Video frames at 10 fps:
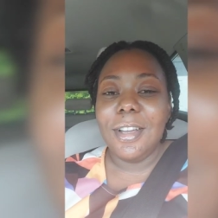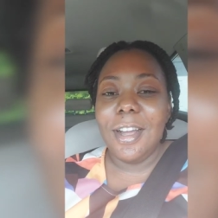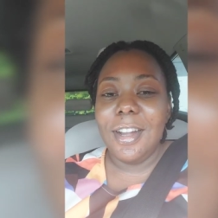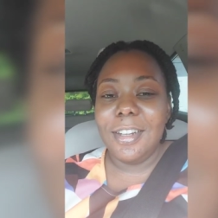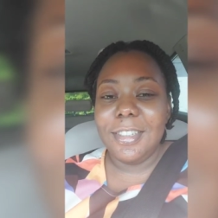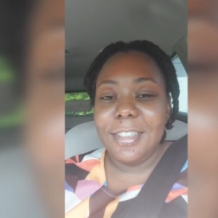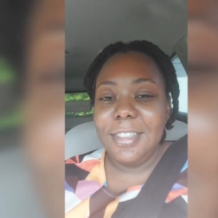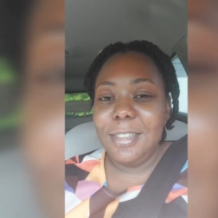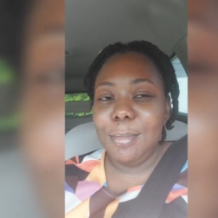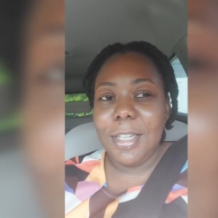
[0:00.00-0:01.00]
car
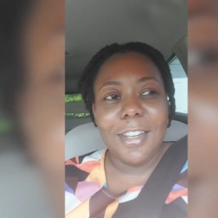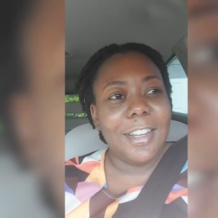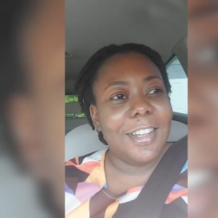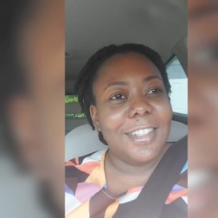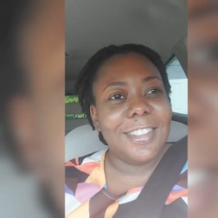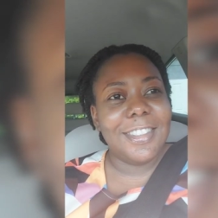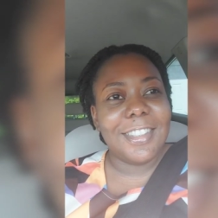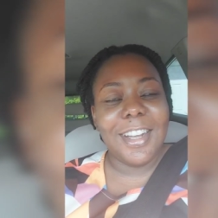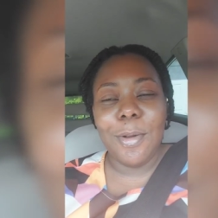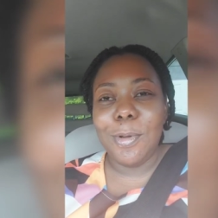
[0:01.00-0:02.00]
clean because
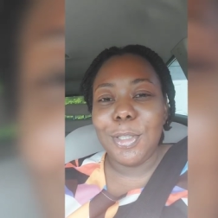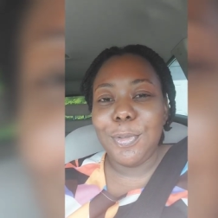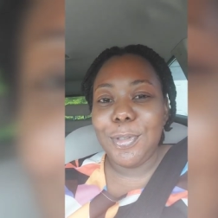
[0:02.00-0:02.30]
car wash